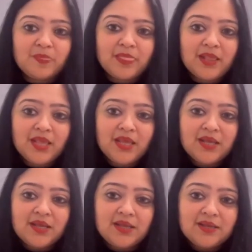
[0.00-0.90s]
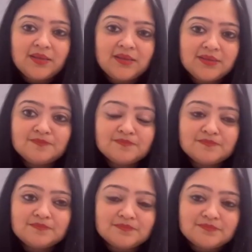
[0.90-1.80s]

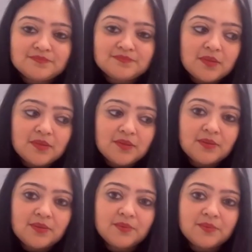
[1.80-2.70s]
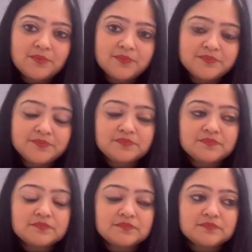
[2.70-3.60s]

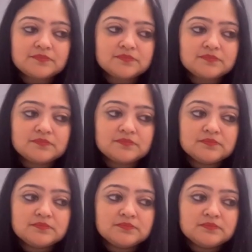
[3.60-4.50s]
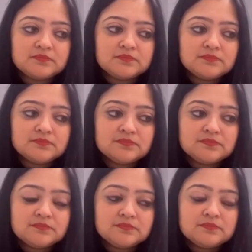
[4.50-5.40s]

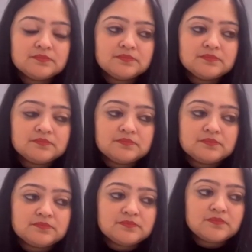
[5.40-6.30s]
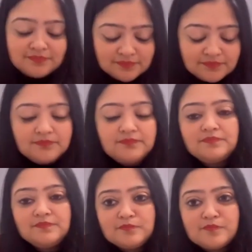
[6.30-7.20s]

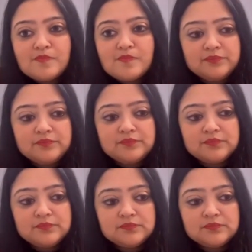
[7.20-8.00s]
(silent)